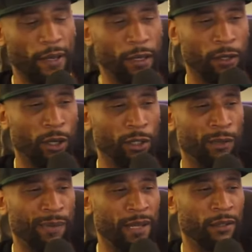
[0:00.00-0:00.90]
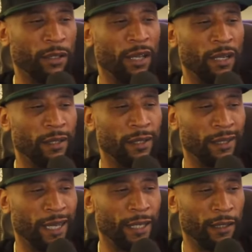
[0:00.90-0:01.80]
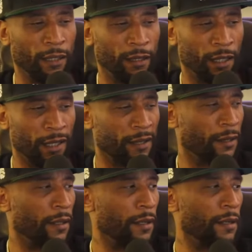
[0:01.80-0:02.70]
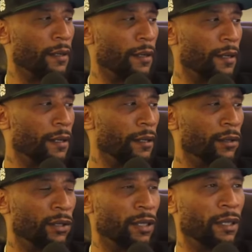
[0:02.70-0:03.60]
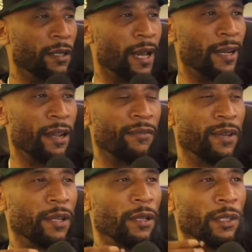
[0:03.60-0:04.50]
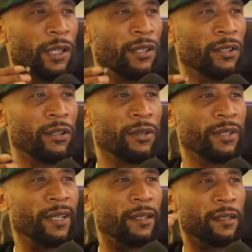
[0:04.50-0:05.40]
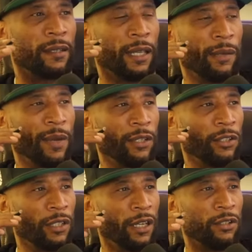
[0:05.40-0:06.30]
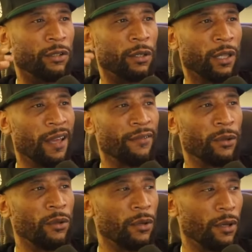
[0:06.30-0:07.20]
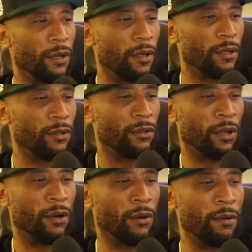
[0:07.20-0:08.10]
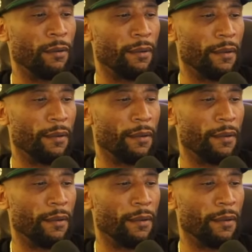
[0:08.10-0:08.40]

it all depends on the understanding of the listener mm. you see not every listener is at the same educational level so